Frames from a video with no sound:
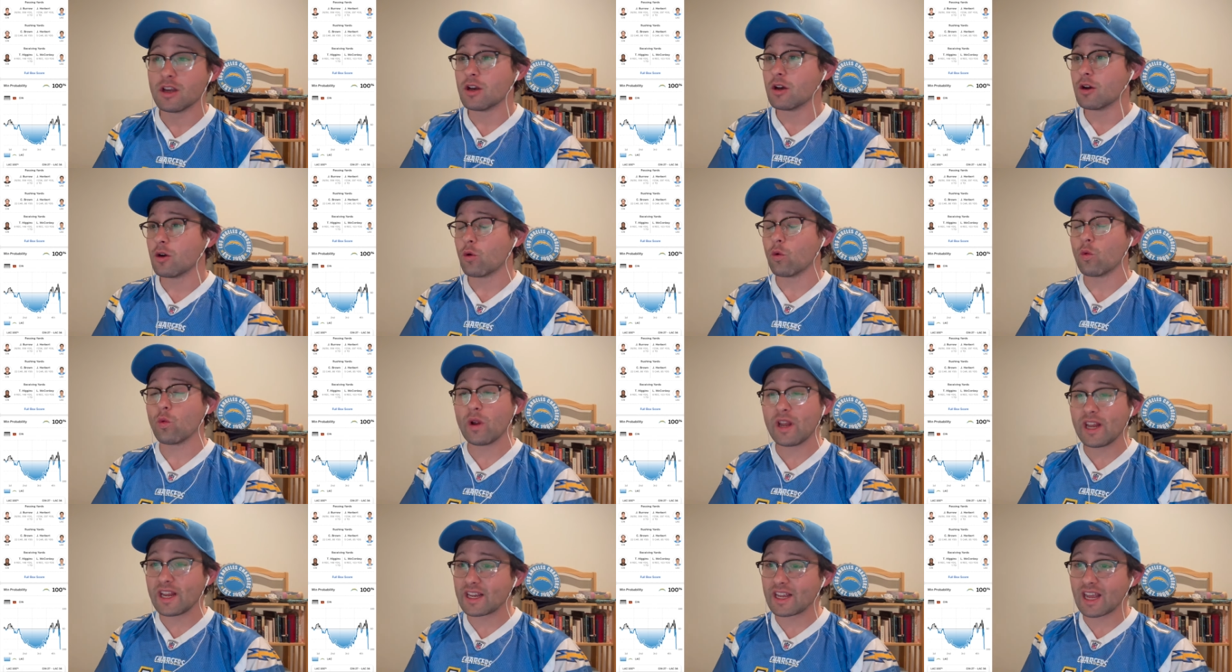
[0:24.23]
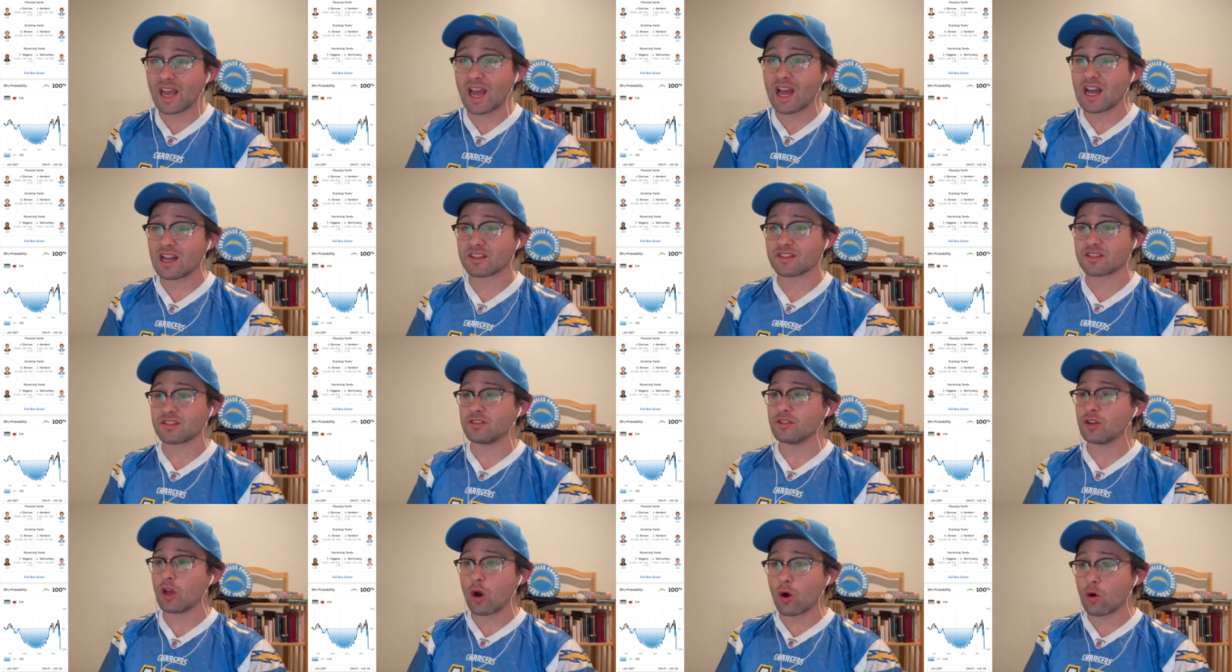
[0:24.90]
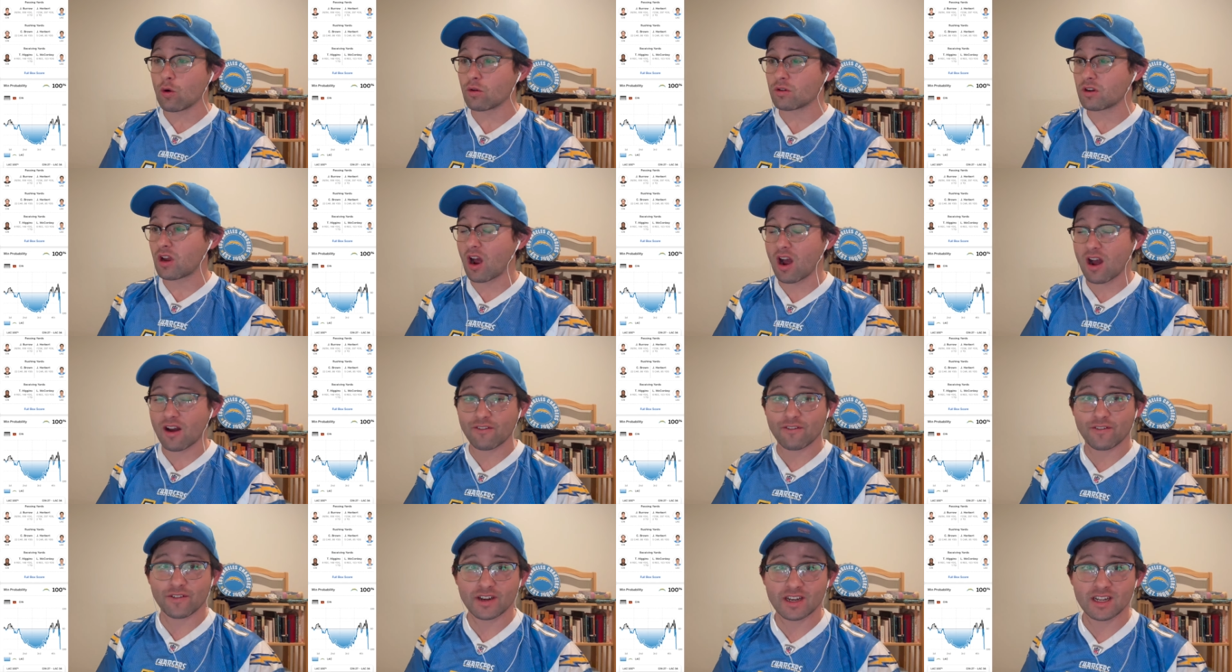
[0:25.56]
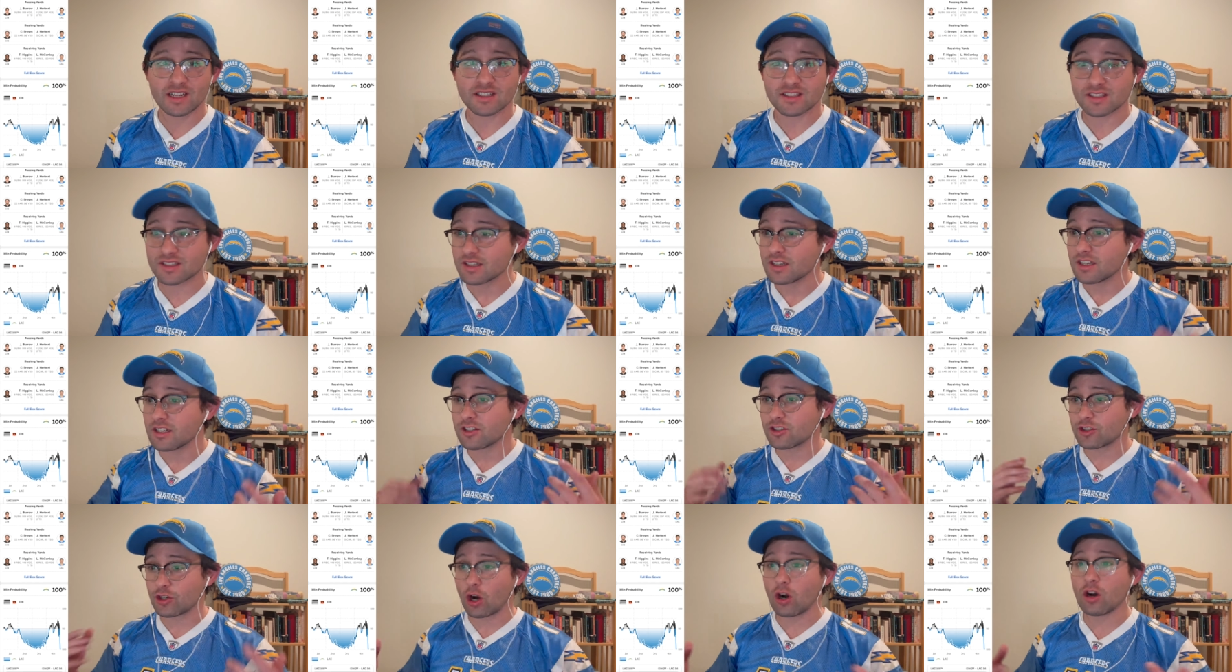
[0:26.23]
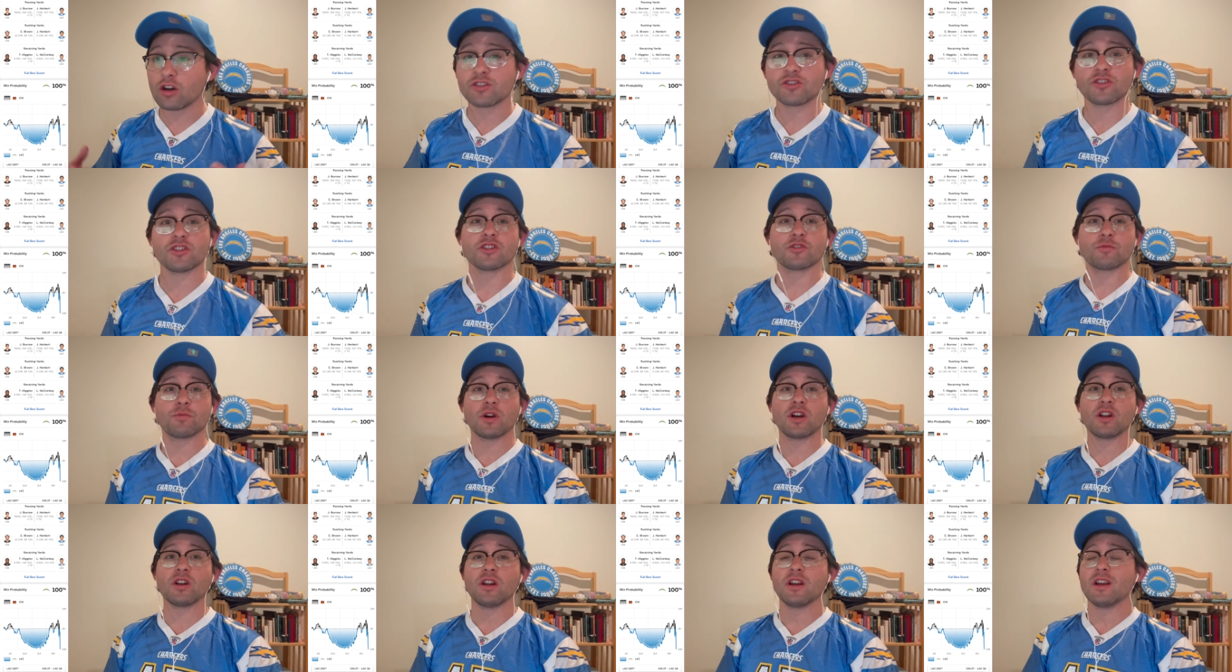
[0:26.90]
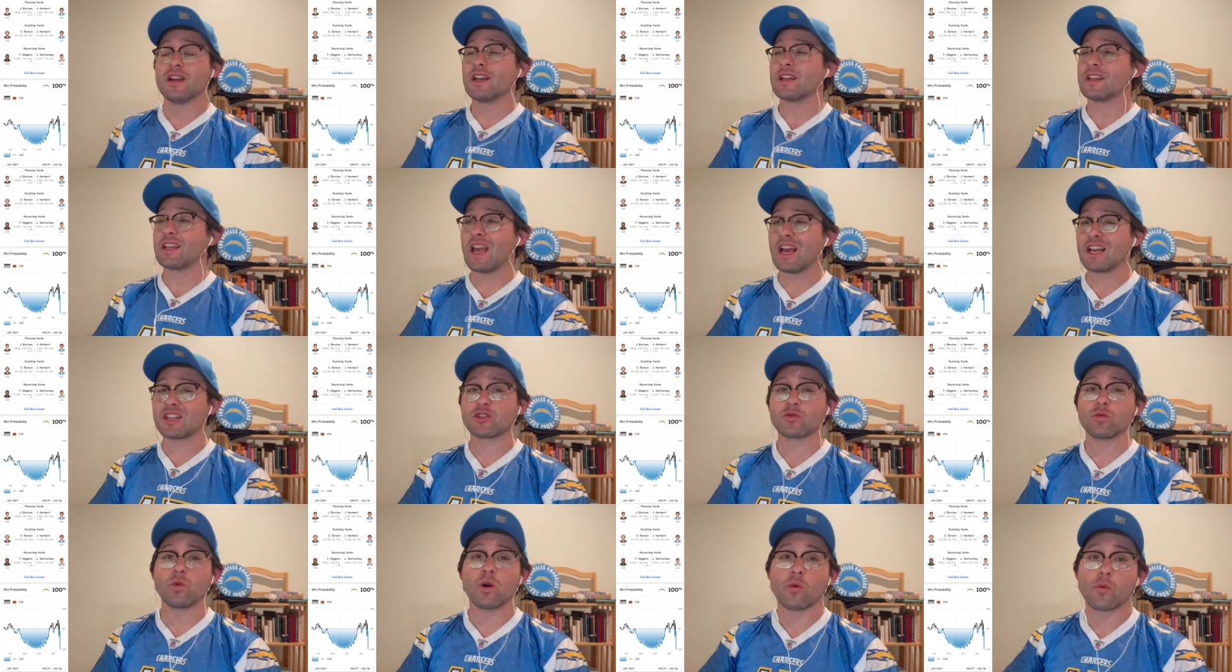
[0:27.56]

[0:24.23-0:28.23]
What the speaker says: weak-ass, no-confidence Chargers, but guess what?